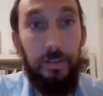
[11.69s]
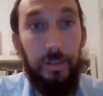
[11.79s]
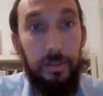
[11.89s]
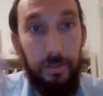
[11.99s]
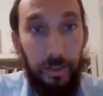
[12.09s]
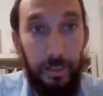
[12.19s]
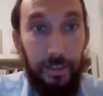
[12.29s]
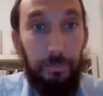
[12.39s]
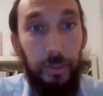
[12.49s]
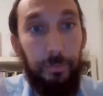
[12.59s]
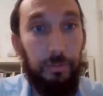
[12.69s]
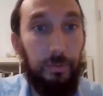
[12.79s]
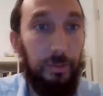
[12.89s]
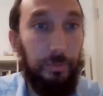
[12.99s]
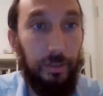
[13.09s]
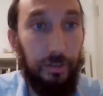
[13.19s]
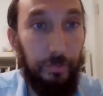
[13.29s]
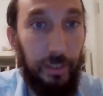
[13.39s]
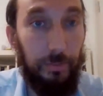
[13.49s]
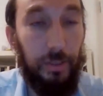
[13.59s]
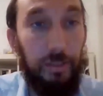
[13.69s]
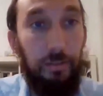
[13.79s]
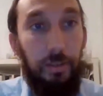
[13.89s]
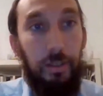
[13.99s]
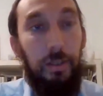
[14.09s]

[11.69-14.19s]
it's a slightly inappropriate word. We don't have a better one,